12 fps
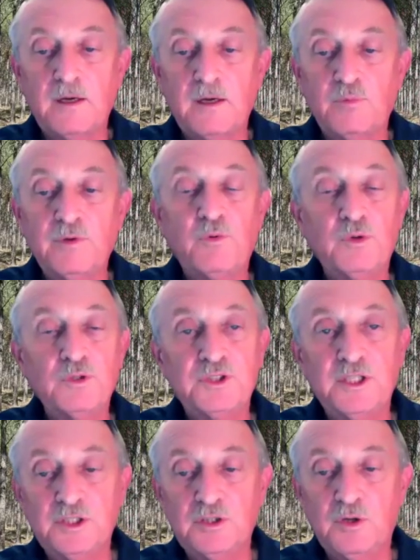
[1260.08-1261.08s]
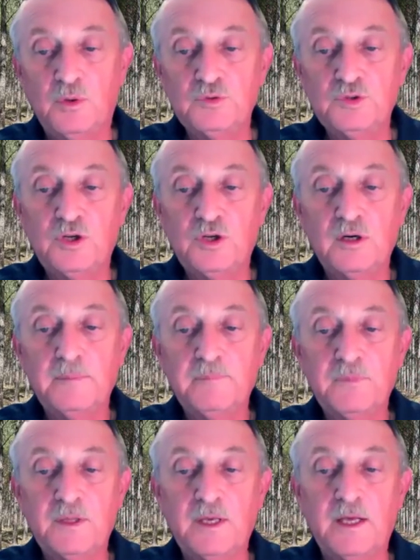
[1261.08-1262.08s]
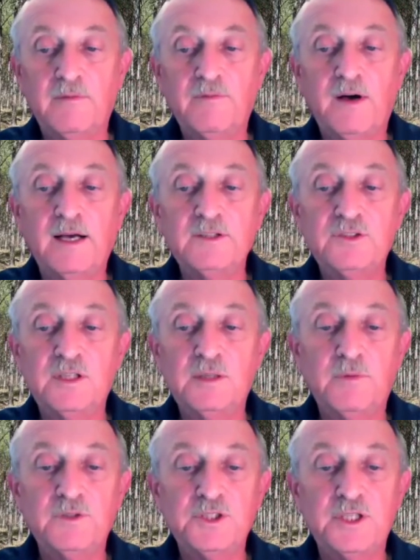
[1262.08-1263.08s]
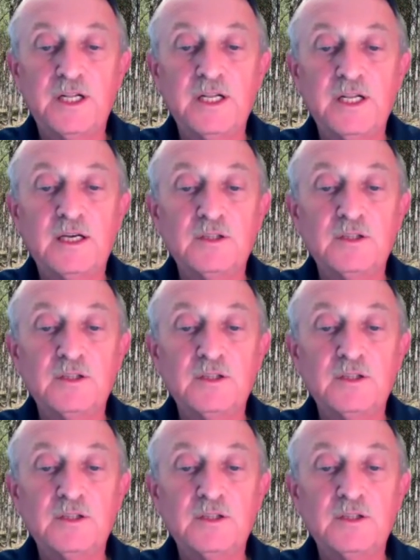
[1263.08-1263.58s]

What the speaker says: reforestation goals are and advise them of the genetic